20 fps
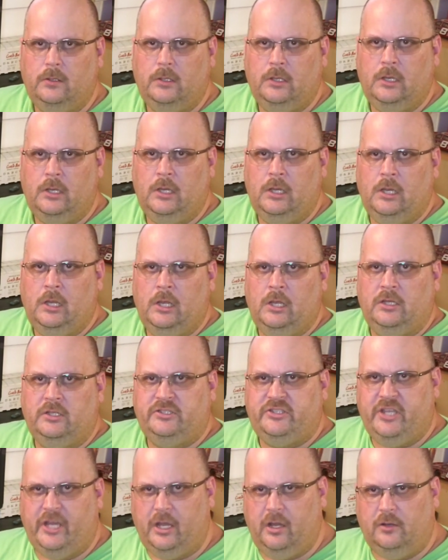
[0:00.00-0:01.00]
So,
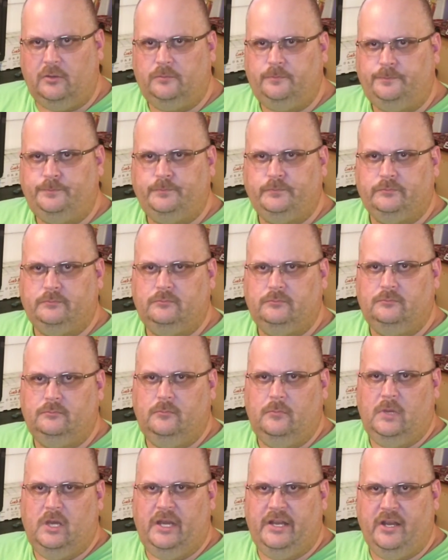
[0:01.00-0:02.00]
I know I've
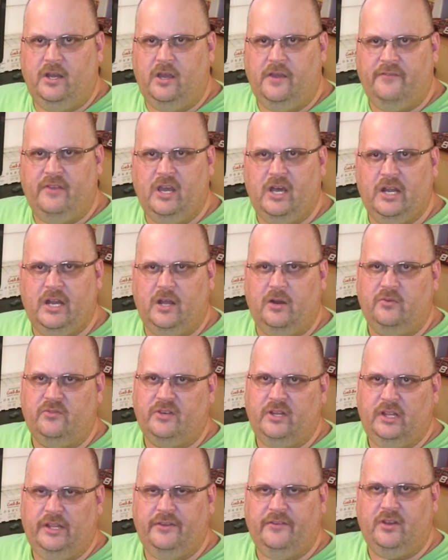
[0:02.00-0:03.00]
gone on really, really
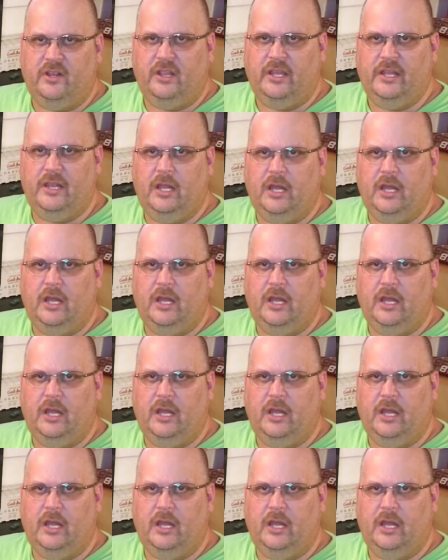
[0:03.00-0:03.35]
long,